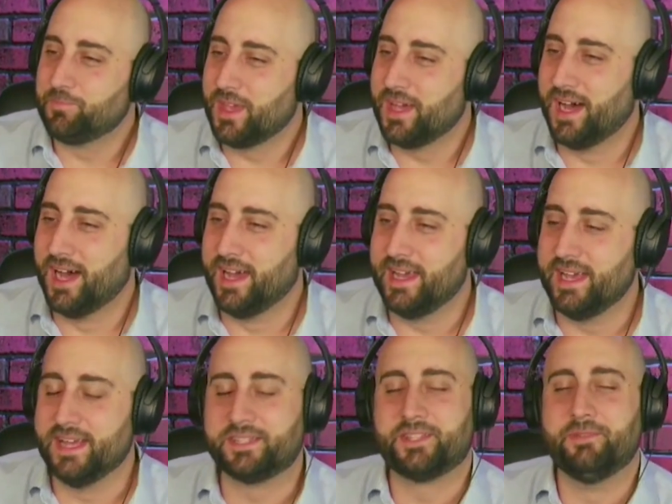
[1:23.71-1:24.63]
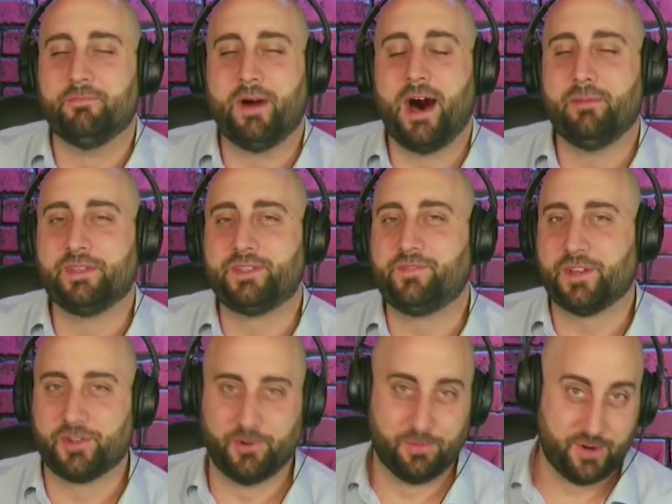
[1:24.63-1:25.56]
It's the mob is
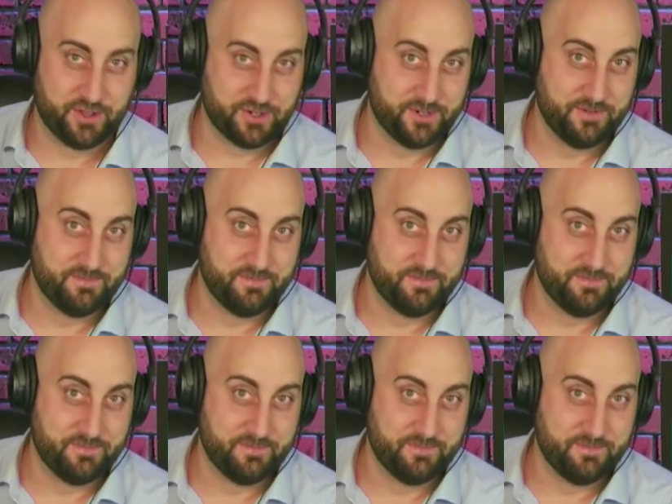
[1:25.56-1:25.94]
fickle, brother.